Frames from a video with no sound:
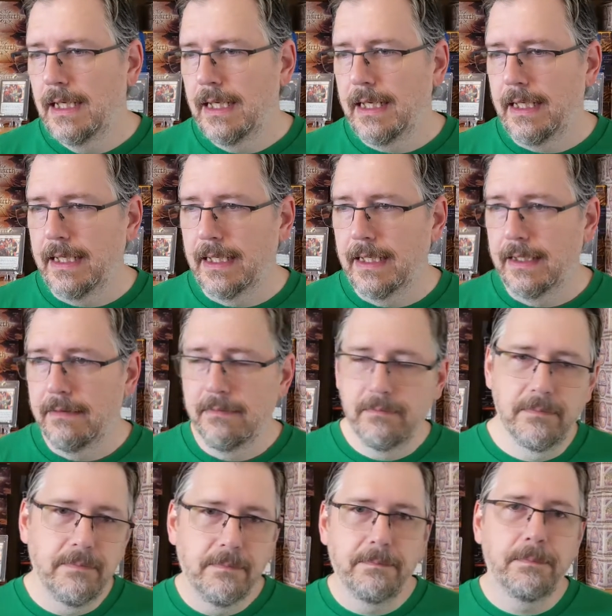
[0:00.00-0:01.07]
and
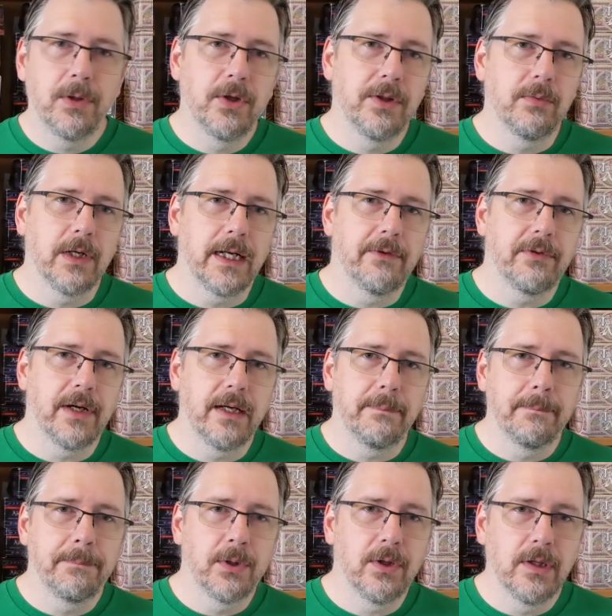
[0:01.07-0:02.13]
pull whatever I
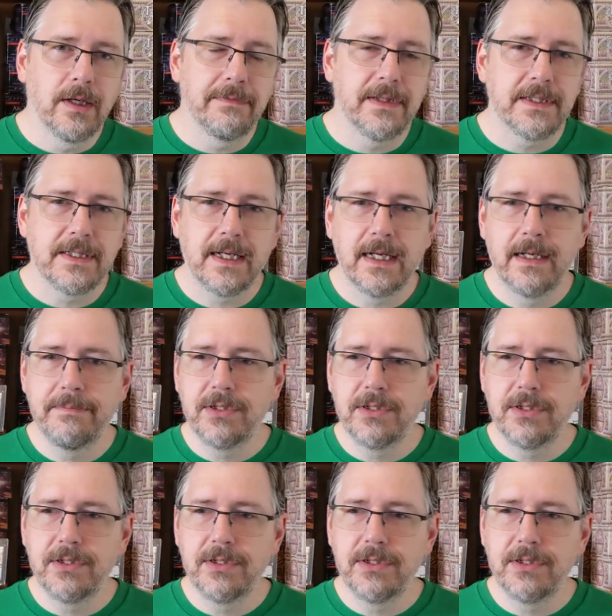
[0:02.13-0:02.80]
pull off the top.